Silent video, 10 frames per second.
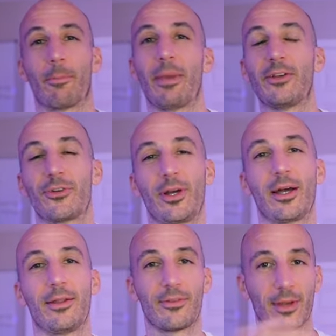
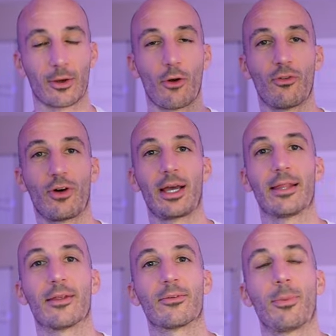Patreon instead of Ko-Fi
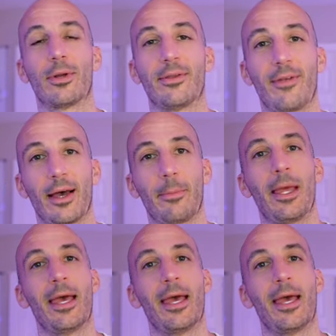at this point in time.